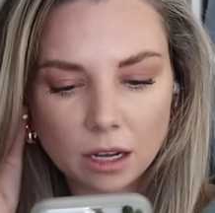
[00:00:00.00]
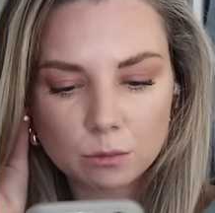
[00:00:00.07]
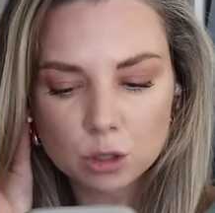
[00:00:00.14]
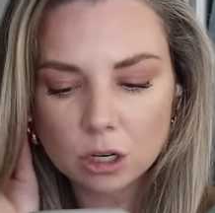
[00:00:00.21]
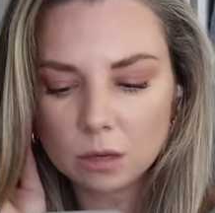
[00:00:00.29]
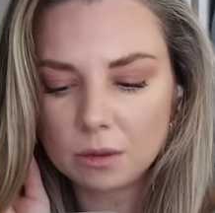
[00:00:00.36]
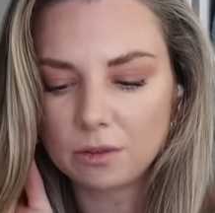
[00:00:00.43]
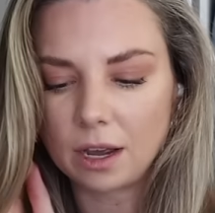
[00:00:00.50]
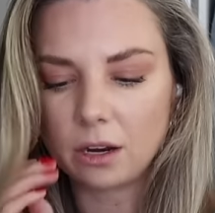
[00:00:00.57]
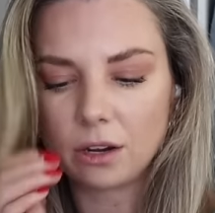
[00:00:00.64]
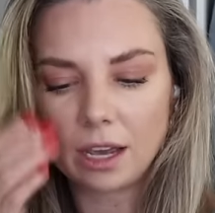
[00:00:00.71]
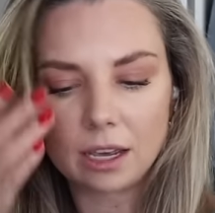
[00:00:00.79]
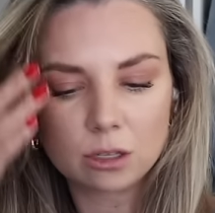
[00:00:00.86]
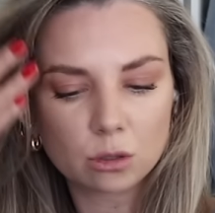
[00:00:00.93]

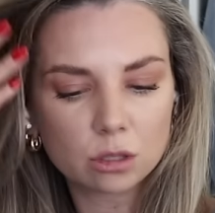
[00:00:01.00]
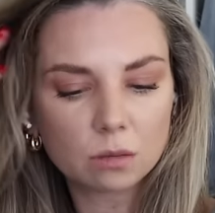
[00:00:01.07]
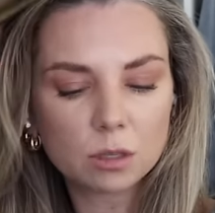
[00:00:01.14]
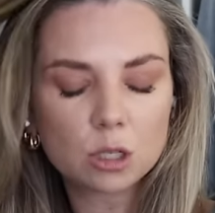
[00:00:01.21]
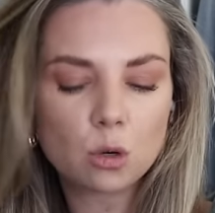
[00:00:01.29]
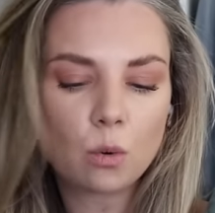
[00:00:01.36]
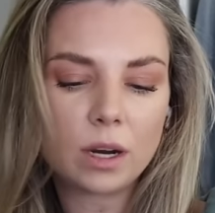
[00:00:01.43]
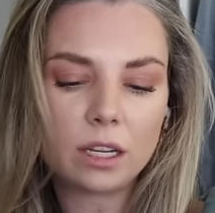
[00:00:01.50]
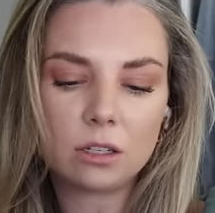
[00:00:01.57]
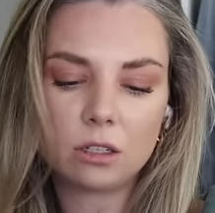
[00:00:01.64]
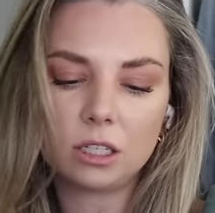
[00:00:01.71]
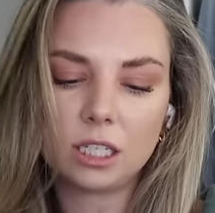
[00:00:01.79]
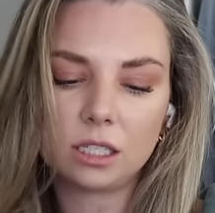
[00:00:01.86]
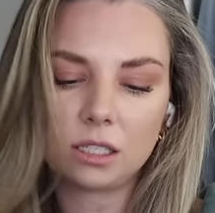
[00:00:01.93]
Okay, so it's gonna be 20
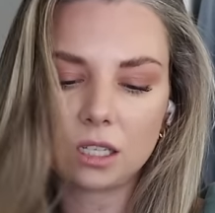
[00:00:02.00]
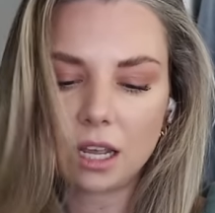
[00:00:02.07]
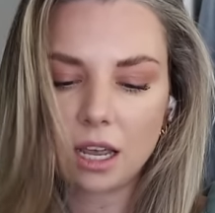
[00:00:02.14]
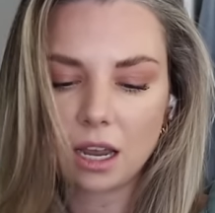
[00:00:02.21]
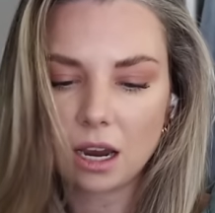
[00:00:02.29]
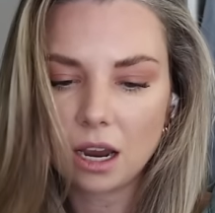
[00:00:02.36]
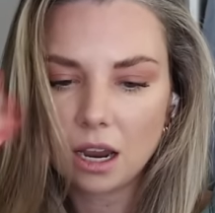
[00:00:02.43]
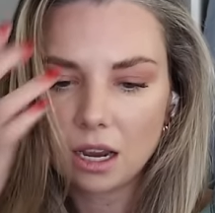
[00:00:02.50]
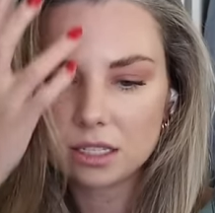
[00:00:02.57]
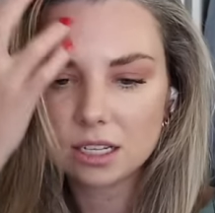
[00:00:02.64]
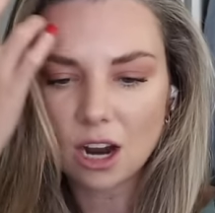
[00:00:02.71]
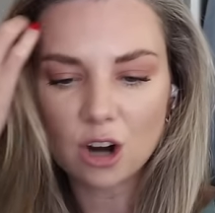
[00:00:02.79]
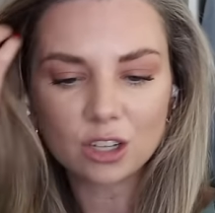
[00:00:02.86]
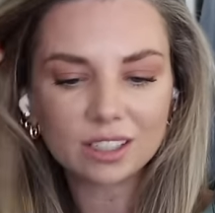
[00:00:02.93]
degrees today.
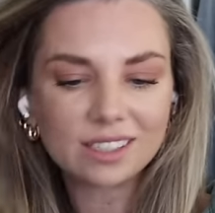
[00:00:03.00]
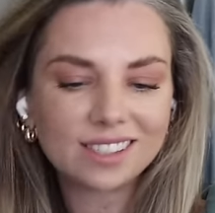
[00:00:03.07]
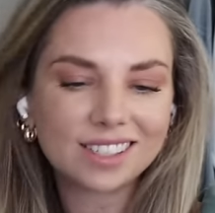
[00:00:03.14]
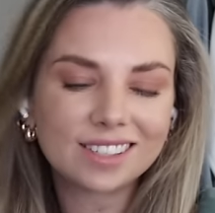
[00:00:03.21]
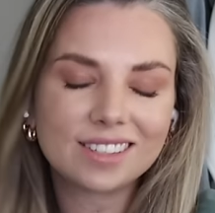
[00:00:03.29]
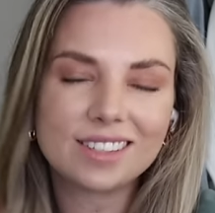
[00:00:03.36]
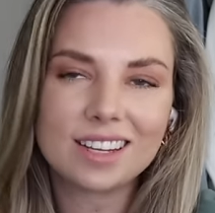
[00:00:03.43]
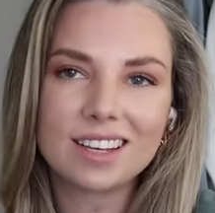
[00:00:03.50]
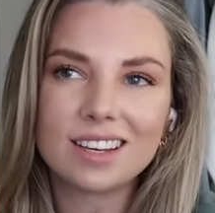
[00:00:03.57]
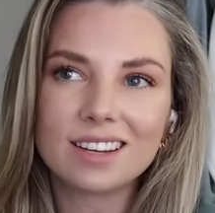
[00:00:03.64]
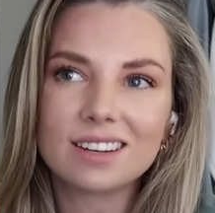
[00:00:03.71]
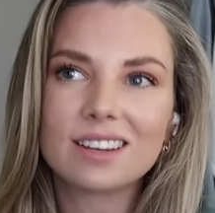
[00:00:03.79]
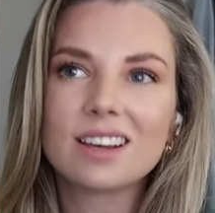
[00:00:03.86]
It's currently 16.